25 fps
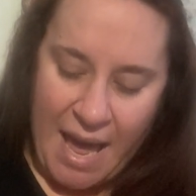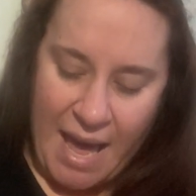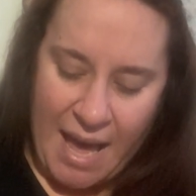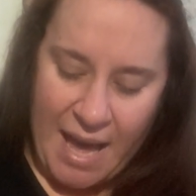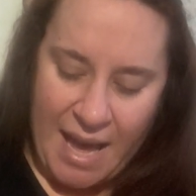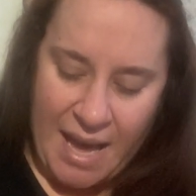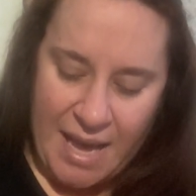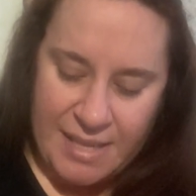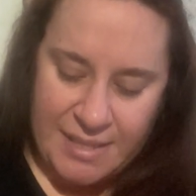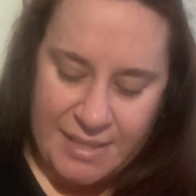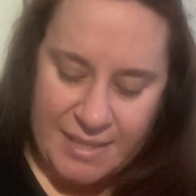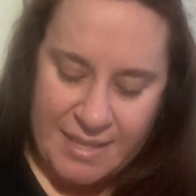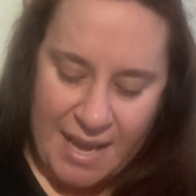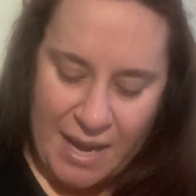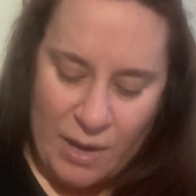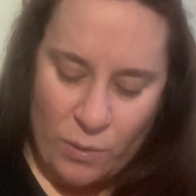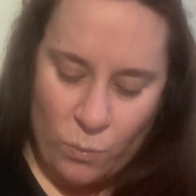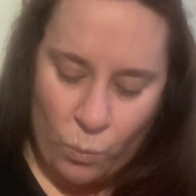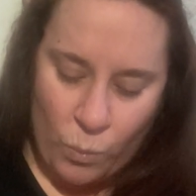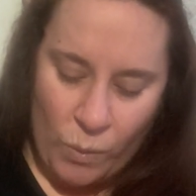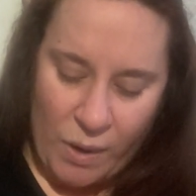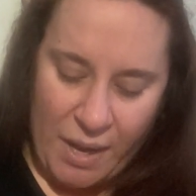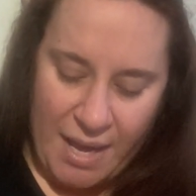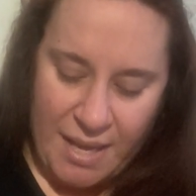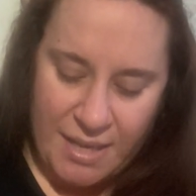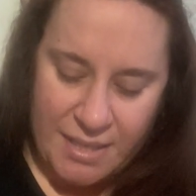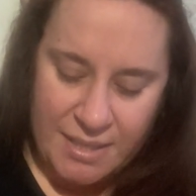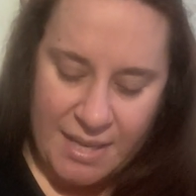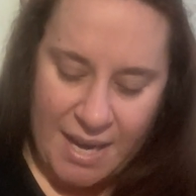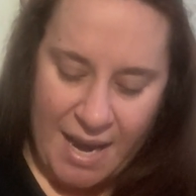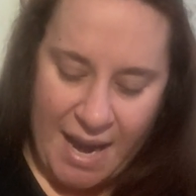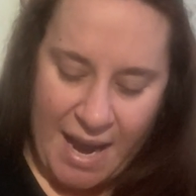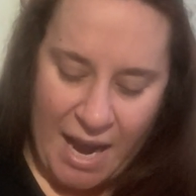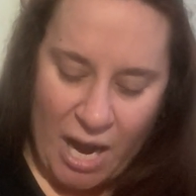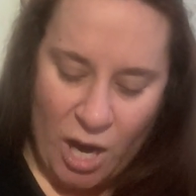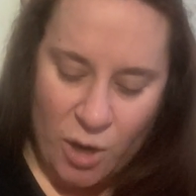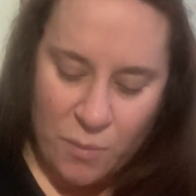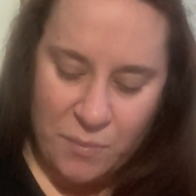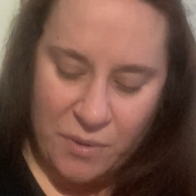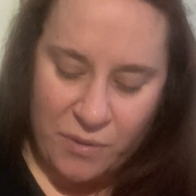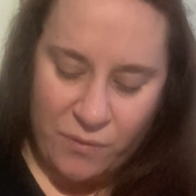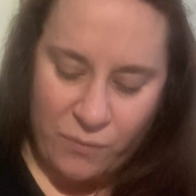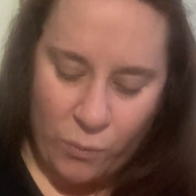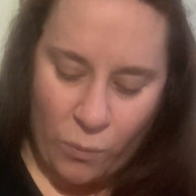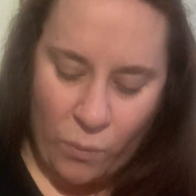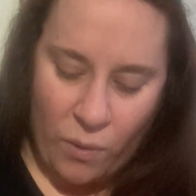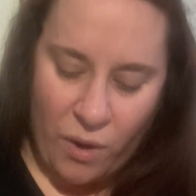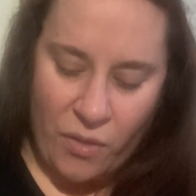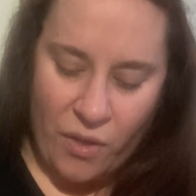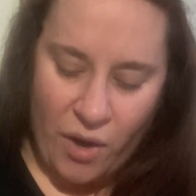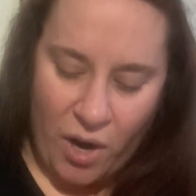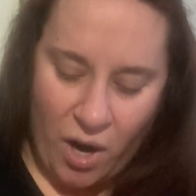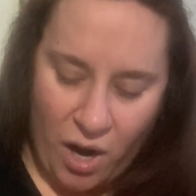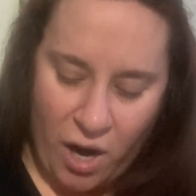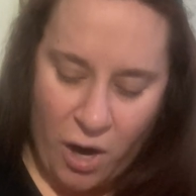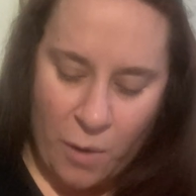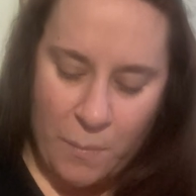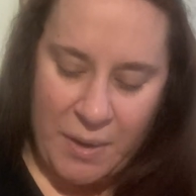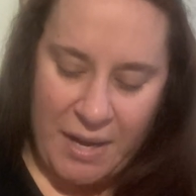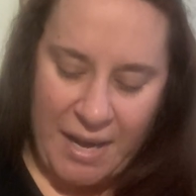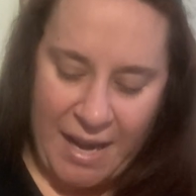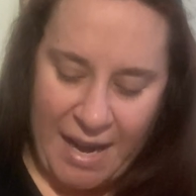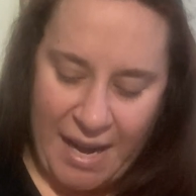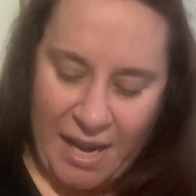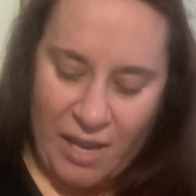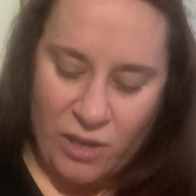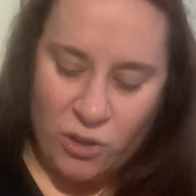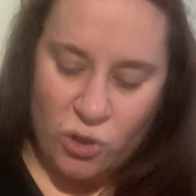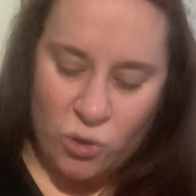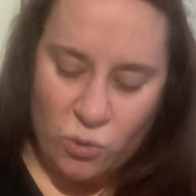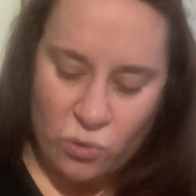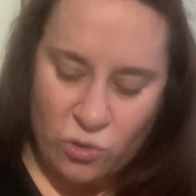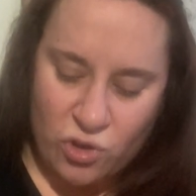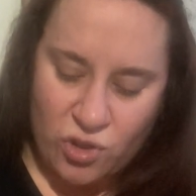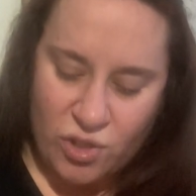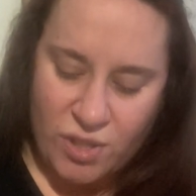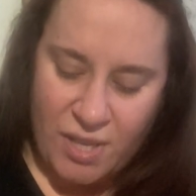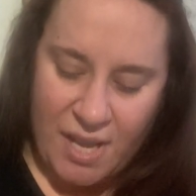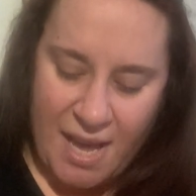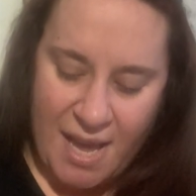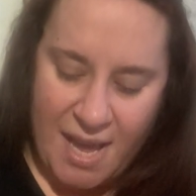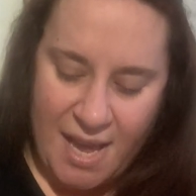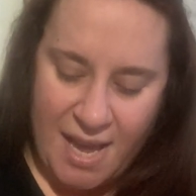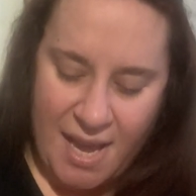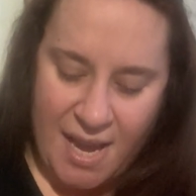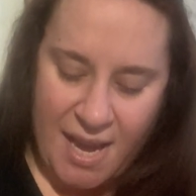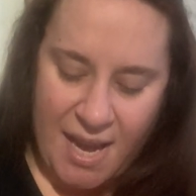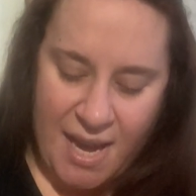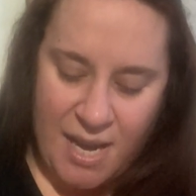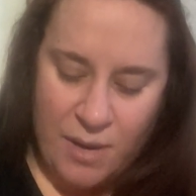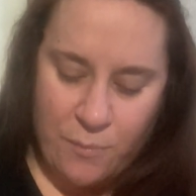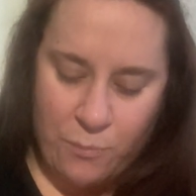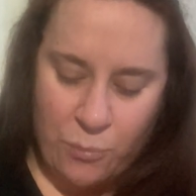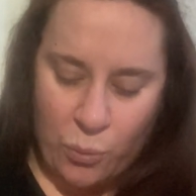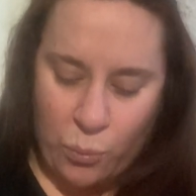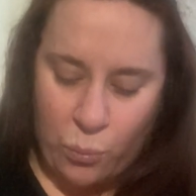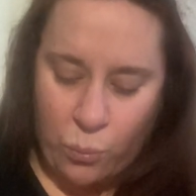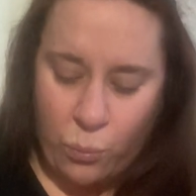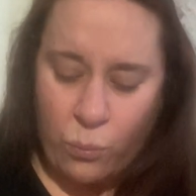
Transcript: as they went out before the army, and to say,